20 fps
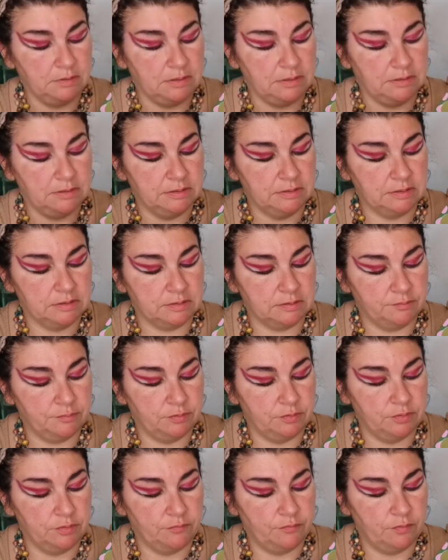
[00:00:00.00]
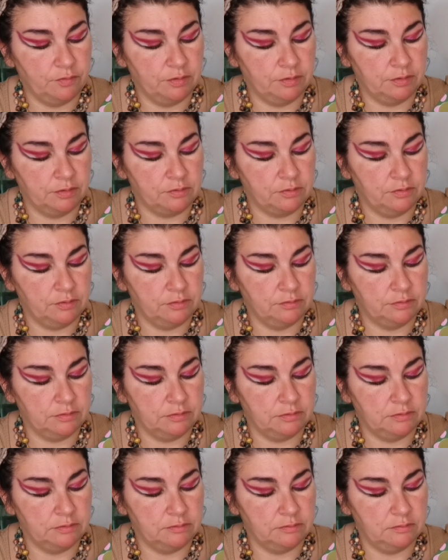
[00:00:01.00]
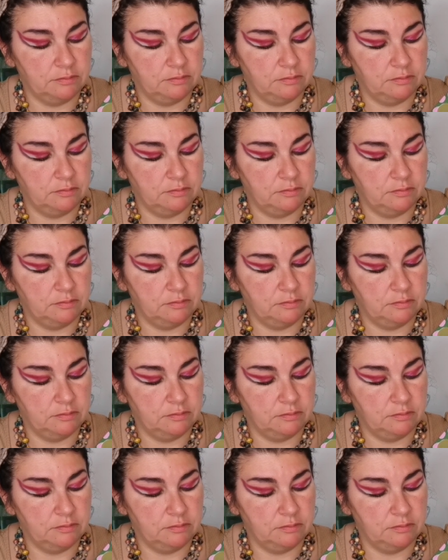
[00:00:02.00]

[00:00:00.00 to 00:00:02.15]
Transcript: me get this beautiful in a corner.